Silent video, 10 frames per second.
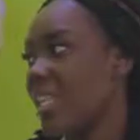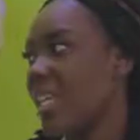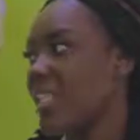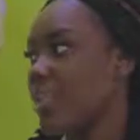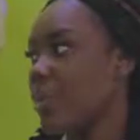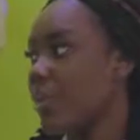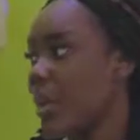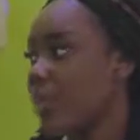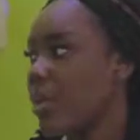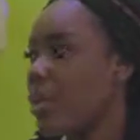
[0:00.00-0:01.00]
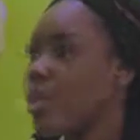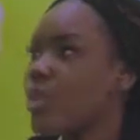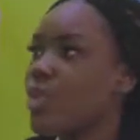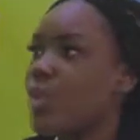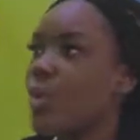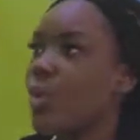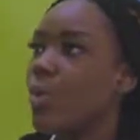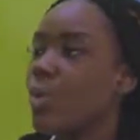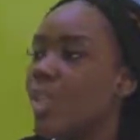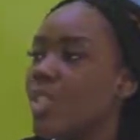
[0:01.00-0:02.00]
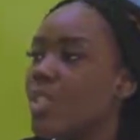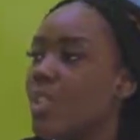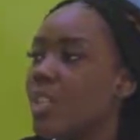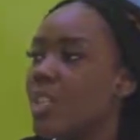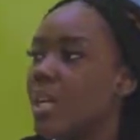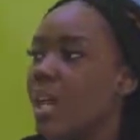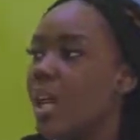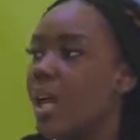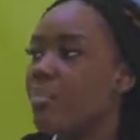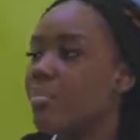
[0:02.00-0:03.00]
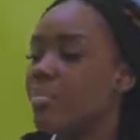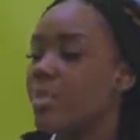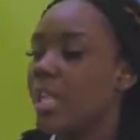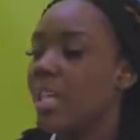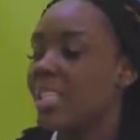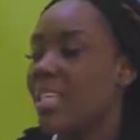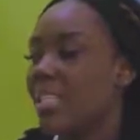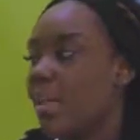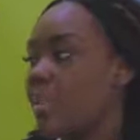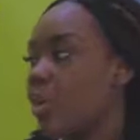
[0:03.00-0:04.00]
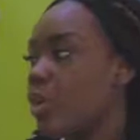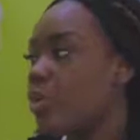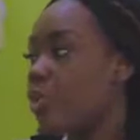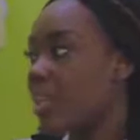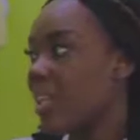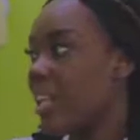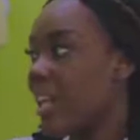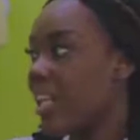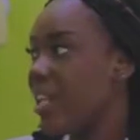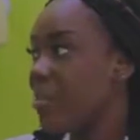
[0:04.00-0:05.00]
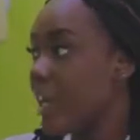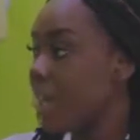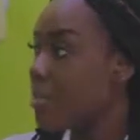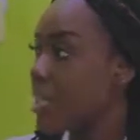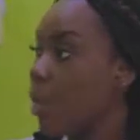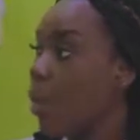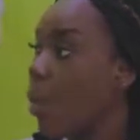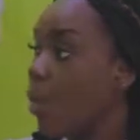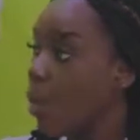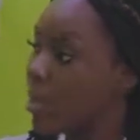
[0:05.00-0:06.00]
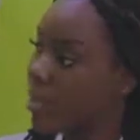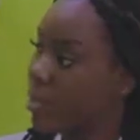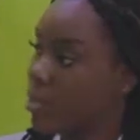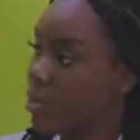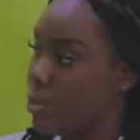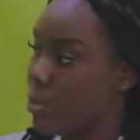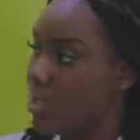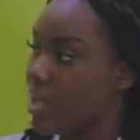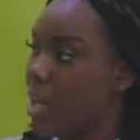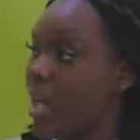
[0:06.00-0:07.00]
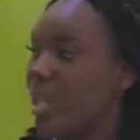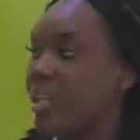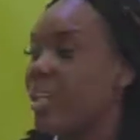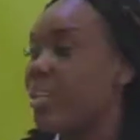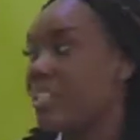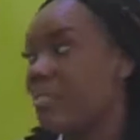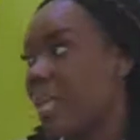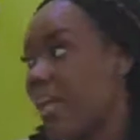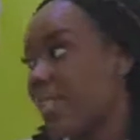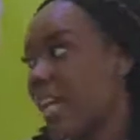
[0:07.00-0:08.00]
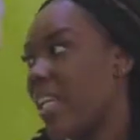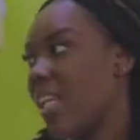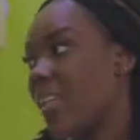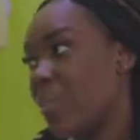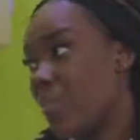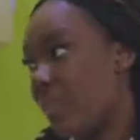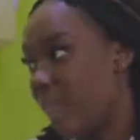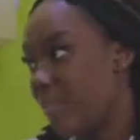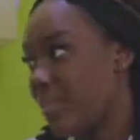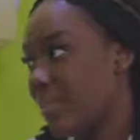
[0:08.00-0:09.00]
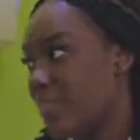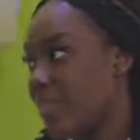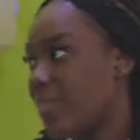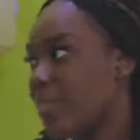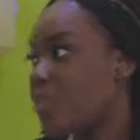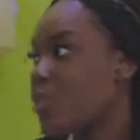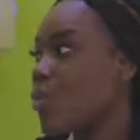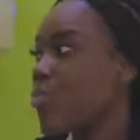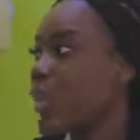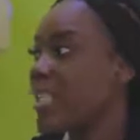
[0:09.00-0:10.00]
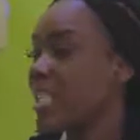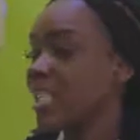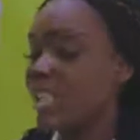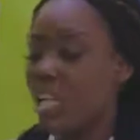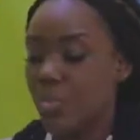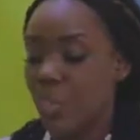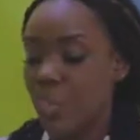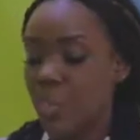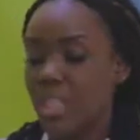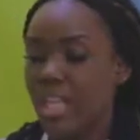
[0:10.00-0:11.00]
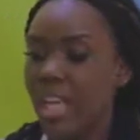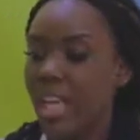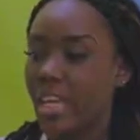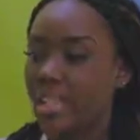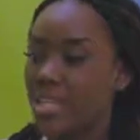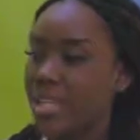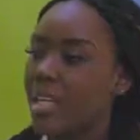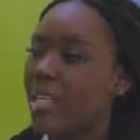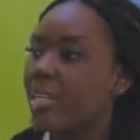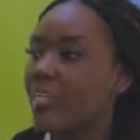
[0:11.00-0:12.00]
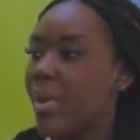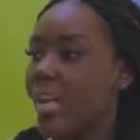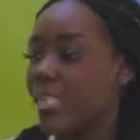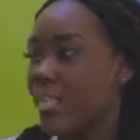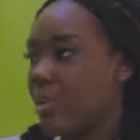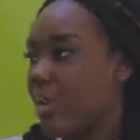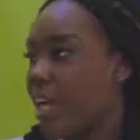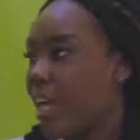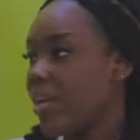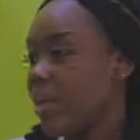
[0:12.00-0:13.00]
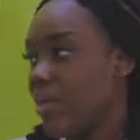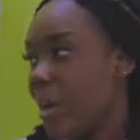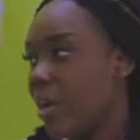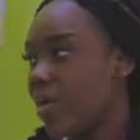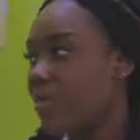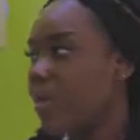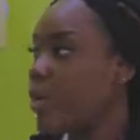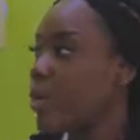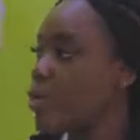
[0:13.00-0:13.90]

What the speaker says: that in your mouth. So when it's not intercepted or treated early, it becomes a hole in your tooth, and then sometimes can lead to pain. So basically that's what tooth decay is. bacteria in your mouth feed on